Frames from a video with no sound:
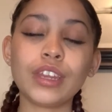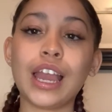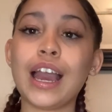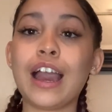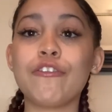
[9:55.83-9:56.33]

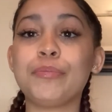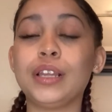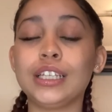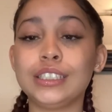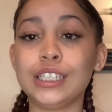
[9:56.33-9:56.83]
have
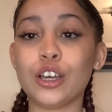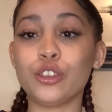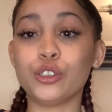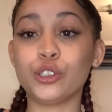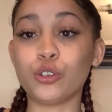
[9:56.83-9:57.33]
plenty
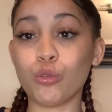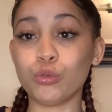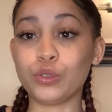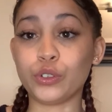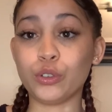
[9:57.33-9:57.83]
other
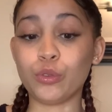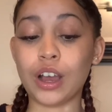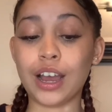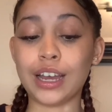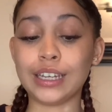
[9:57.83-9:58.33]
shows for you
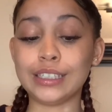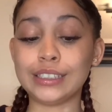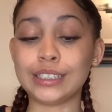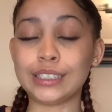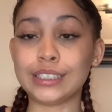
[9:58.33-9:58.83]

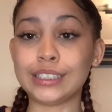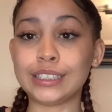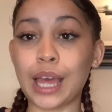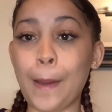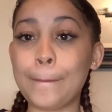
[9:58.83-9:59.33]
guys.
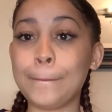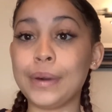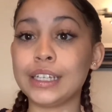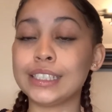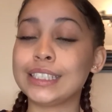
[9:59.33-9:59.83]

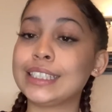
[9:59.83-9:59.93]
But